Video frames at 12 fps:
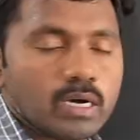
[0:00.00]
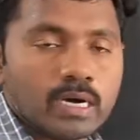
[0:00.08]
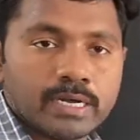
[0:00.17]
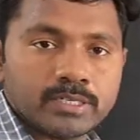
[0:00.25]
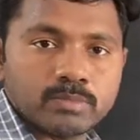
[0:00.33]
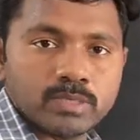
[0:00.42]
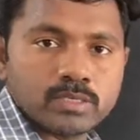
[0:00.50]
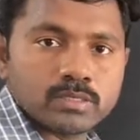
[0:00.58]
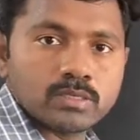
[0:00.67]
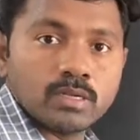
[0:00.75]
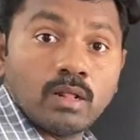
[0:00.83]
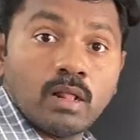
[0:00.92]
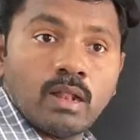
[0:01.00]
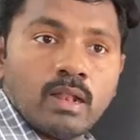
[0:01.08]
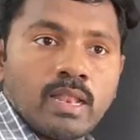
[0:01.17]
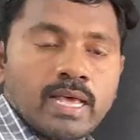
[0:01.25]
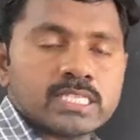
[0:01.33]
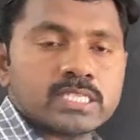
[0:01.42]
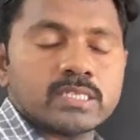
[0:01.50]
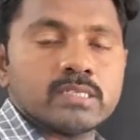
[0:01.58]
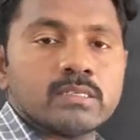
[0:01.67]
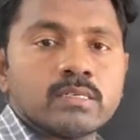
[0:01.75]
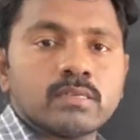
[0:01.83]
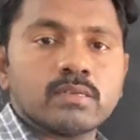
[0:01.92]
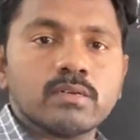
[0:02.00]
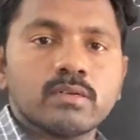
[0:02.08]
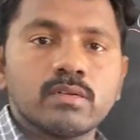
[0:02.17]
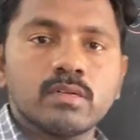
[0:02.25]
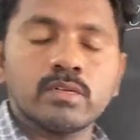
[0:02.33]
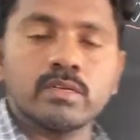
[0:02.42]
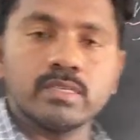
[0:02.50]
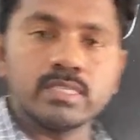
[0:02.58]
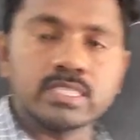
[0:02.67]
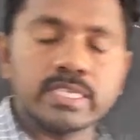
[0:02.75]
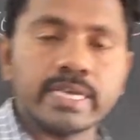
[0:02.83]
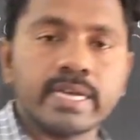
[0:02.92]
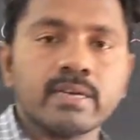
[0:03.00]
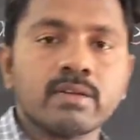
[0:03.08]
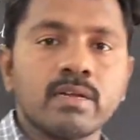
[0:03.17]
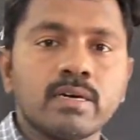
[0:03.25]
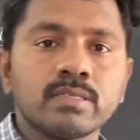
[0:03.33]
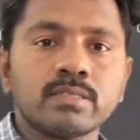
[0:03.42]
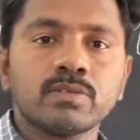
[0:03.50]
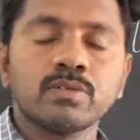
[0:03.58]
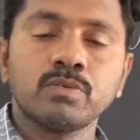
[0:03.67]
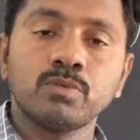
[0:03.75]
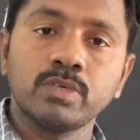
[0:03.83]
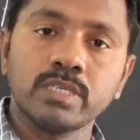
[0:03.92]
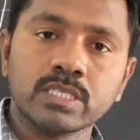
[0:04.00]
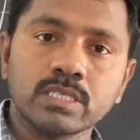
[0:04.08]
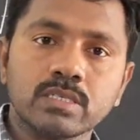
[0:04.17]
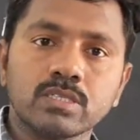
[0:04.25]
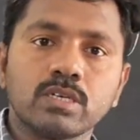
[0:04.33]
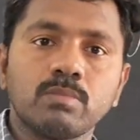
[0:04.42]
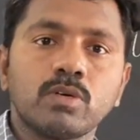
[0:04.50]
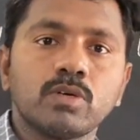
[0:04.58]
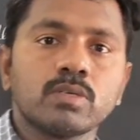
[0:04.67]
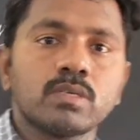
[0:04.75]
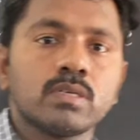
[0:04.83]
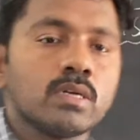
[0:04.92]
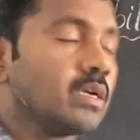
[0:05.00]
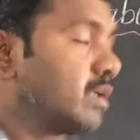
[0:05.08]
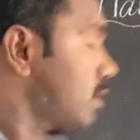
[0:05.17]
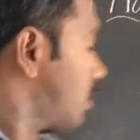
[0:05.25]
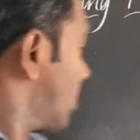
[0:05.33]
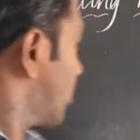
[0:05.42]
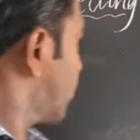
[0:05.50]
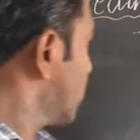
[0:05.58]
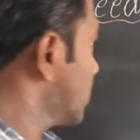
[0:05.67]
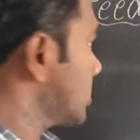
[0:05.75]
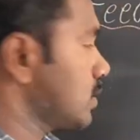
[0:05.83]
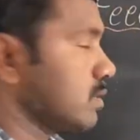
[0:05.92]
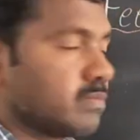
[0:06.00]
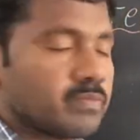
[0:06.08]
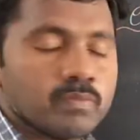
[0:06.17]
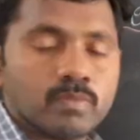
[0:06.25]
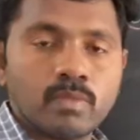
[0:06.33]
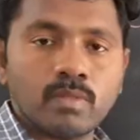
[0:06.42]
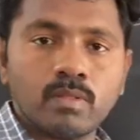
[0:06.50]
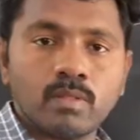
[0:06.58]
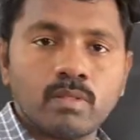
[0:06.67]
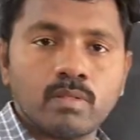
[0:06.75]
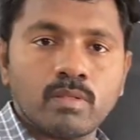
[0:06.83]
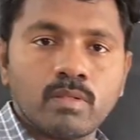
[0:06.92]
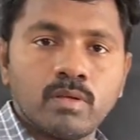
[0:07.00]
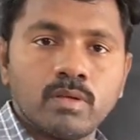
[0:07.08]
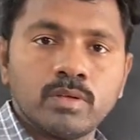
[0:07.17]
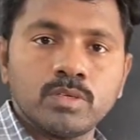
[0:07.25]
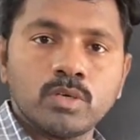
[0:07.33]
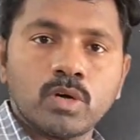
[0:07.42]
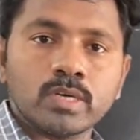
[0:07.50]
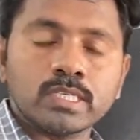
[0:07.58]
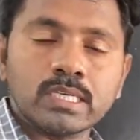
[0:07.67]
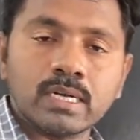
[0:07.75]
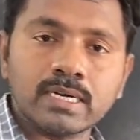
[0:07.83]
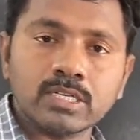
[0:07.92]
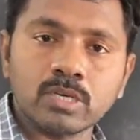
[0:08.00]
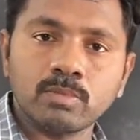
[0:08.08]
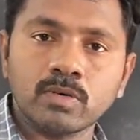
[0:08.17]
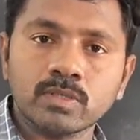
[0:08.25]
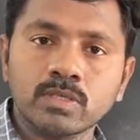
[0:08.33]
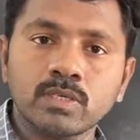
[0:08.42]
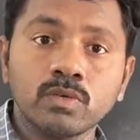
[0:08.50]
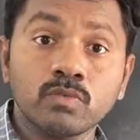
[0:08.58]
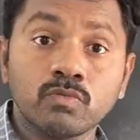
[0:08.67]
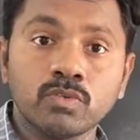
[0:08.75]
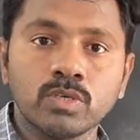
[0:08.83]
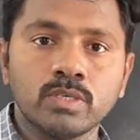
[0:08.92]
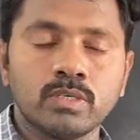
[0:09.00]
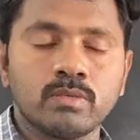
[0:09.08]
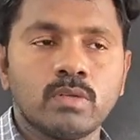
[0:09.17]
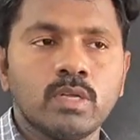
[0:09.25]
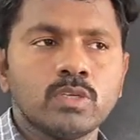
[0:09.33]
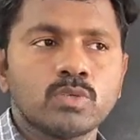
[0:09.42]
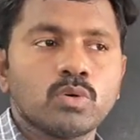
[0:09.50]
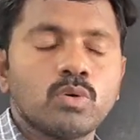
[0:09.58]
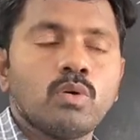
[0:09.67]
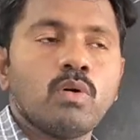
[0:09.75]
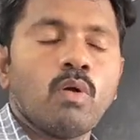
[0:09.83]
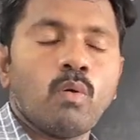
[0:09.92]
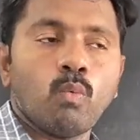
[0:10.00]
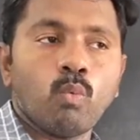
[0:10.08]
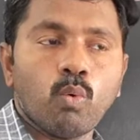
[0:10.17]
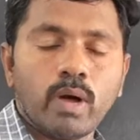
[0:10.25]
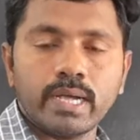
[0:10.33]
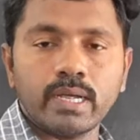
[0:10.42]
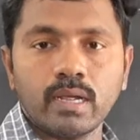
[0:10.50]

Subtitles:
animals. Last year in second class we discussed about food. You already learned about food. So what